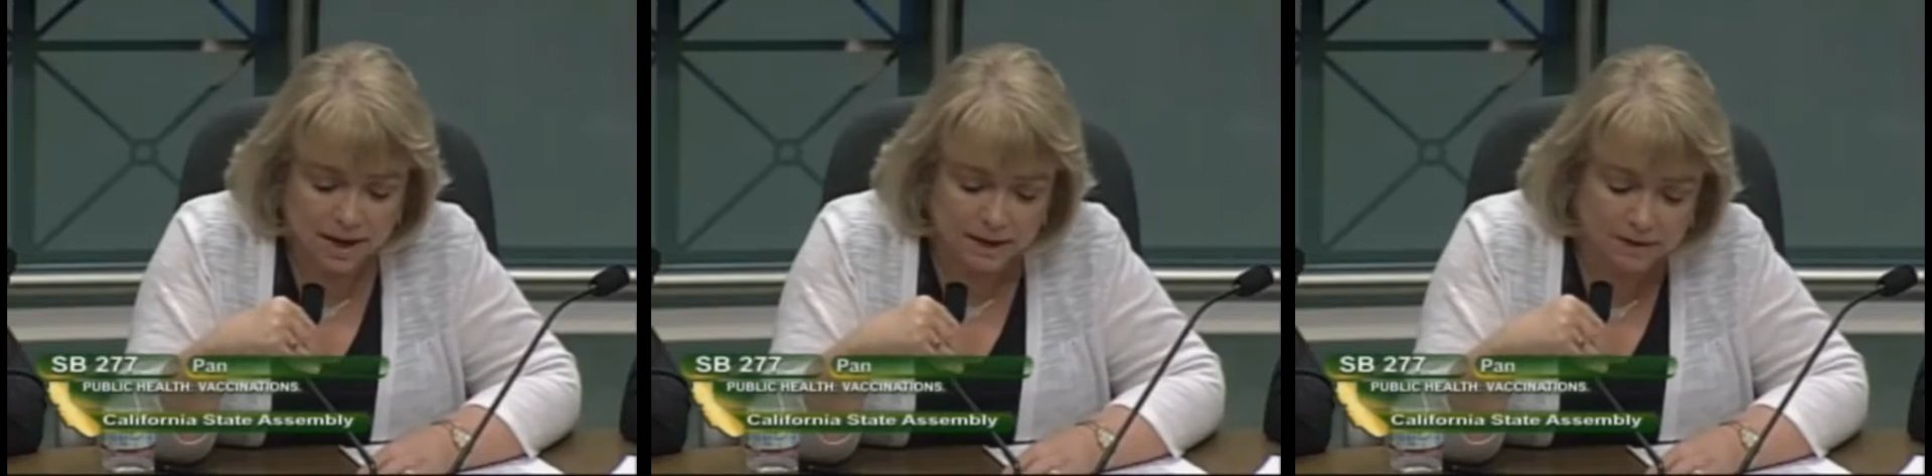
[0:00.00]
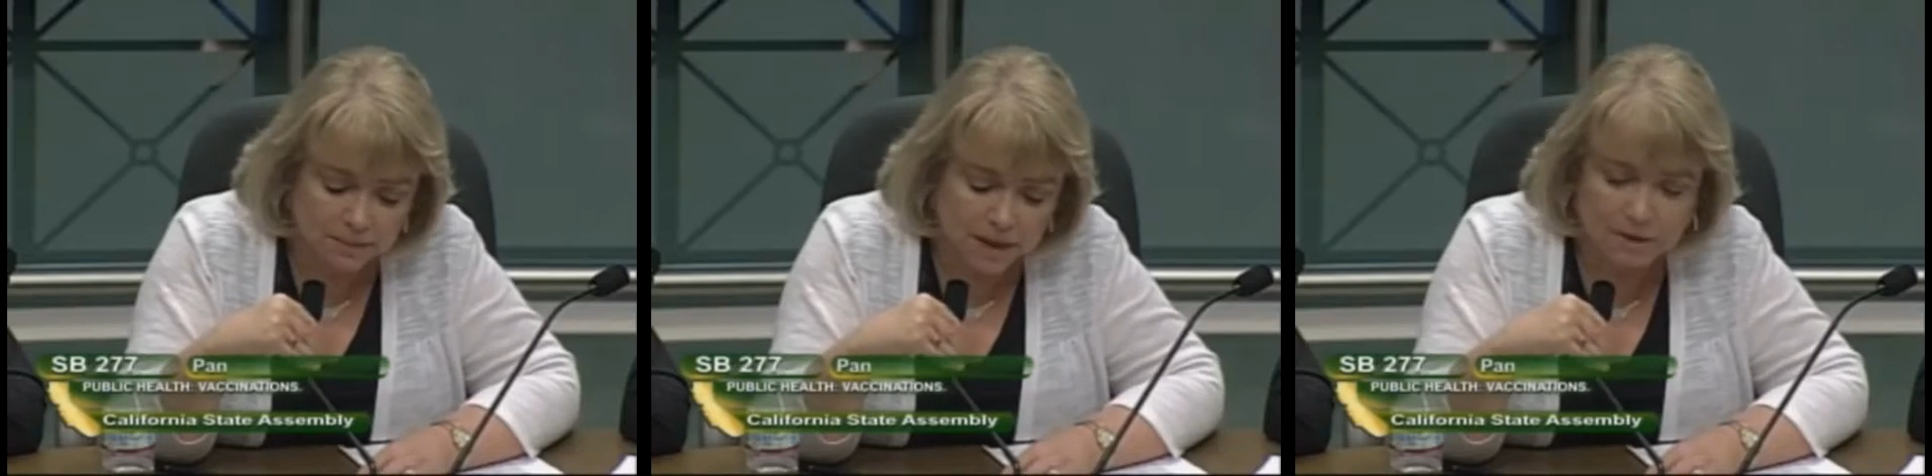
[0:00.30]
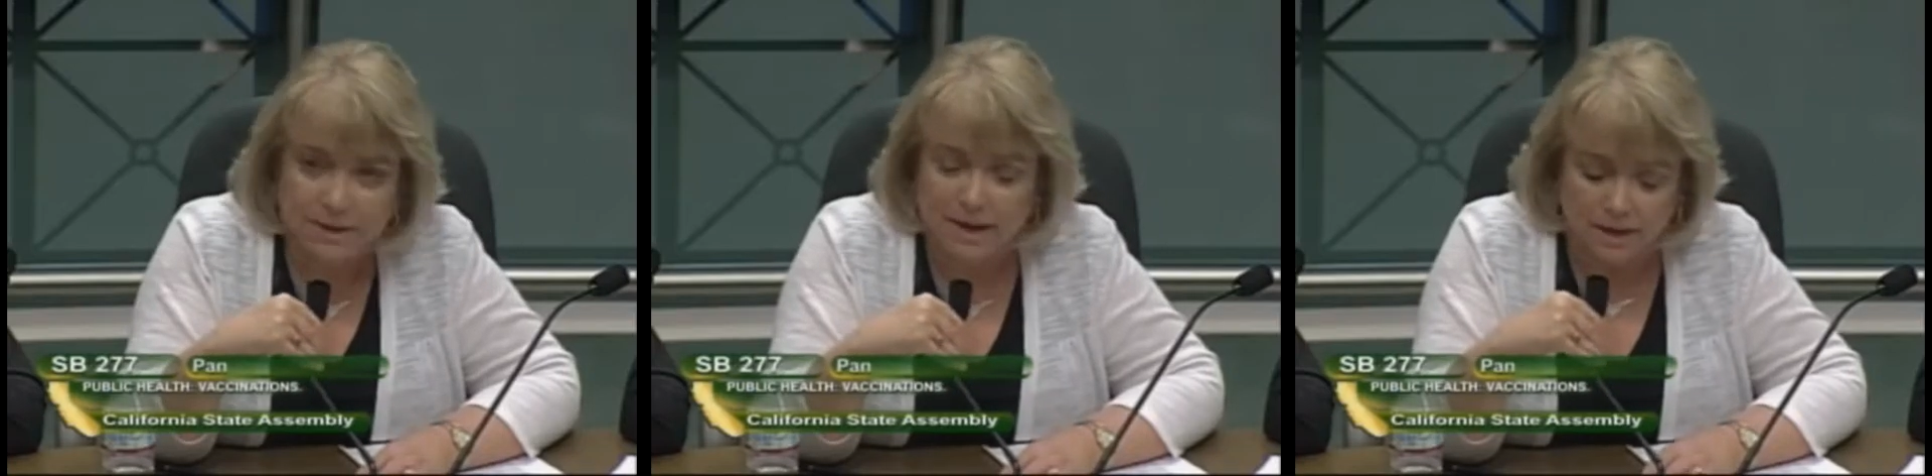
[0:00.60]
It is
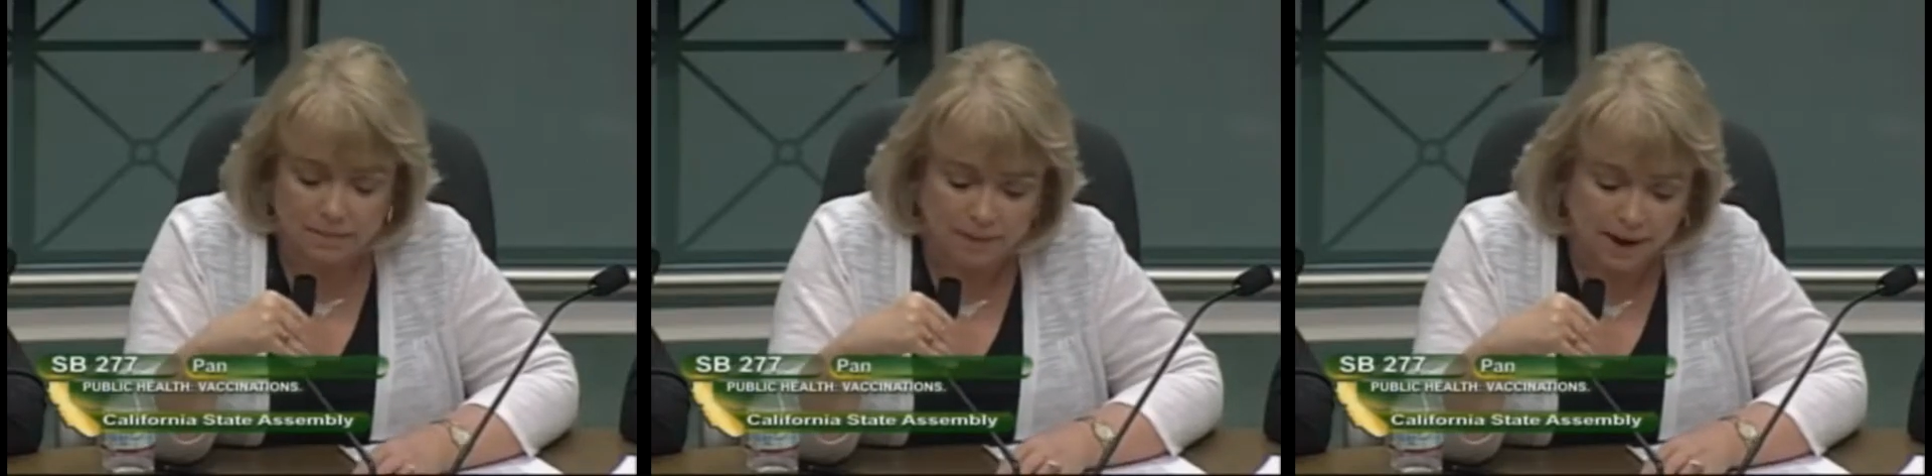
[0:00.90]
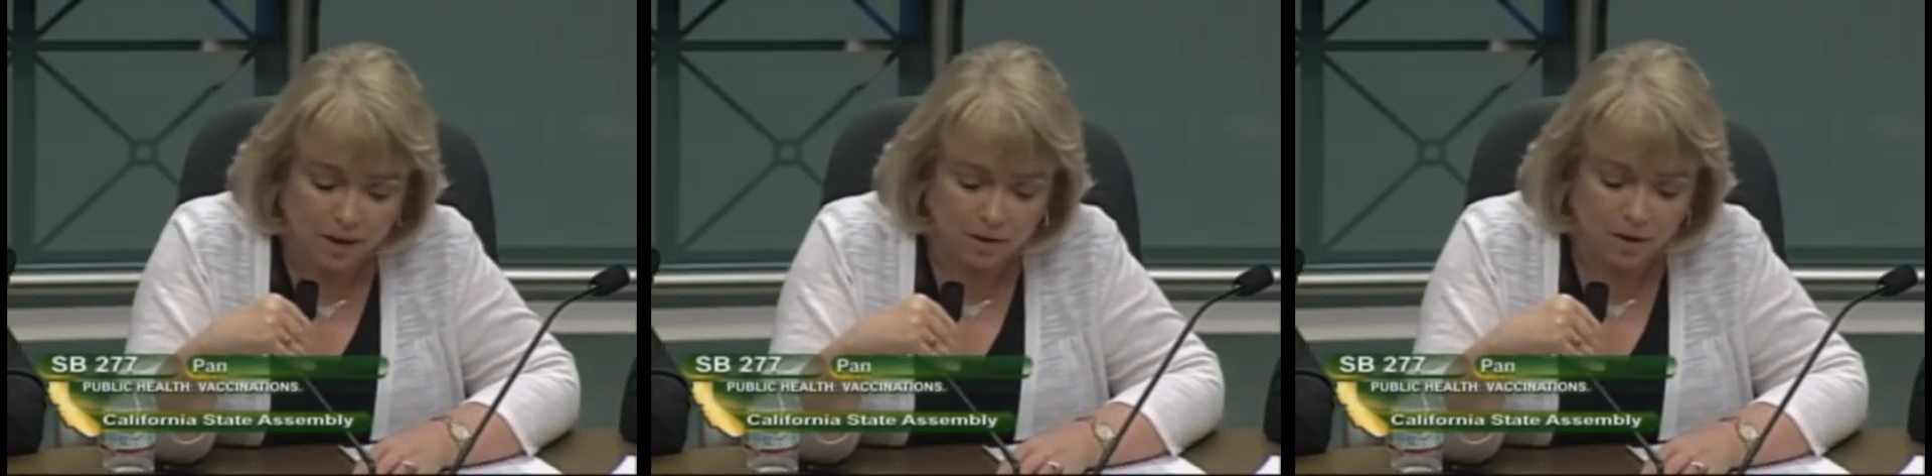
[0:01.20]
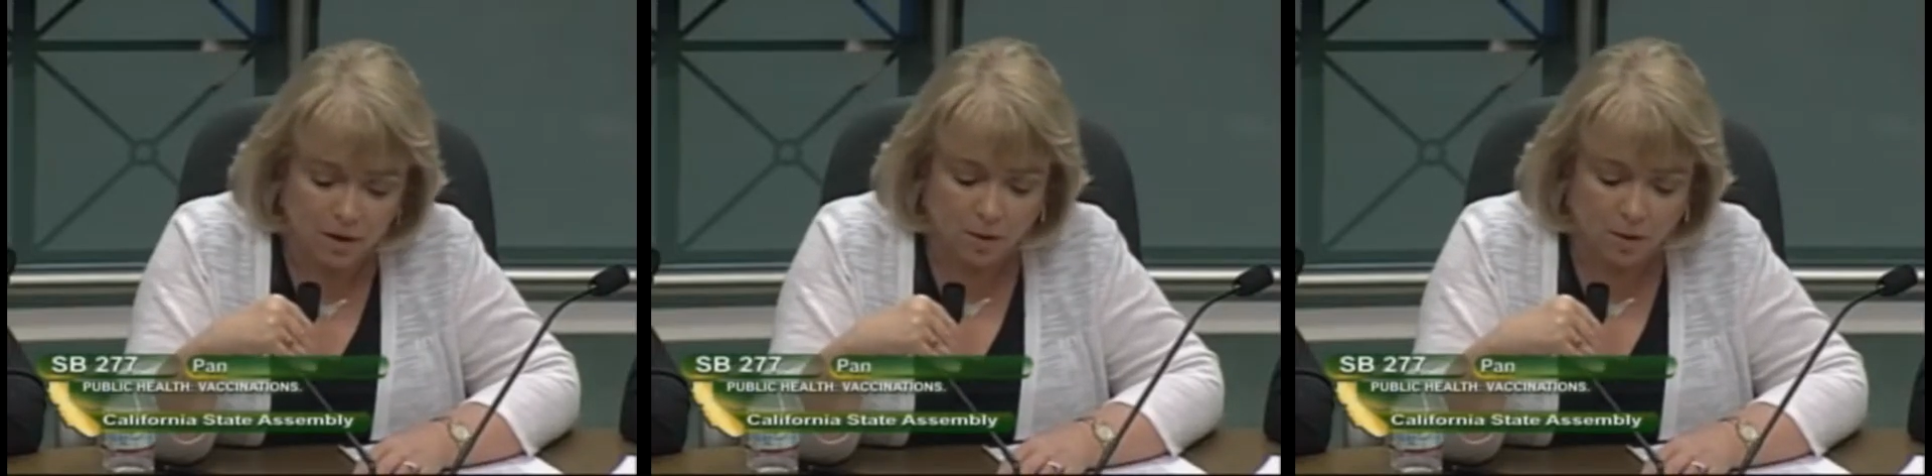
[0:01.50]
about taking power